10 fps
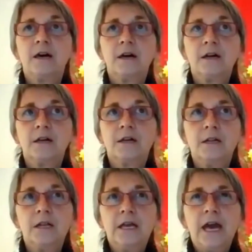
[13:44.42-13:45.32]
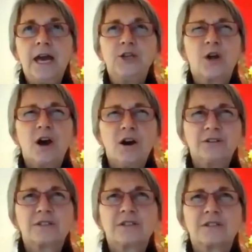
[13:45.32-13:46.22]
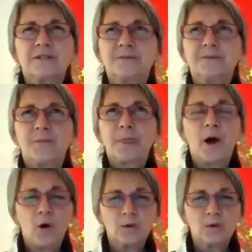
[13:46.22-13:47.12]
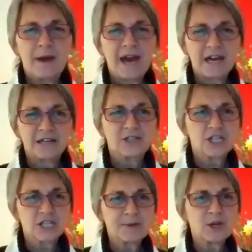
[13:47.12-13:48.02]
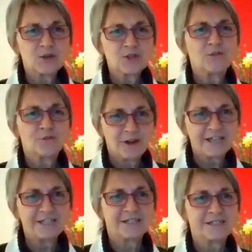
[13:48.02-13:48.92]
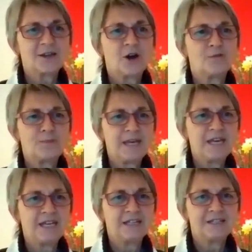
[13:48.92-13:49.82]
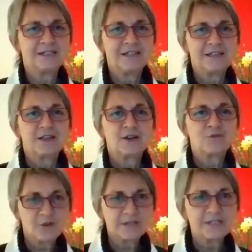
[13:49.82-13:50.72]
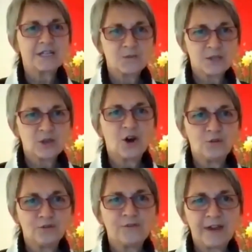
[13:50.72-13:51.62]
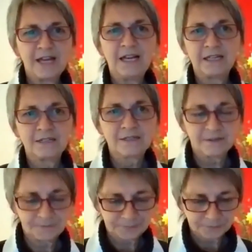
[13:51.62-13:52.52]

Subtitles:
and you can't hold back just because you're frightened of being confronted with your own failings.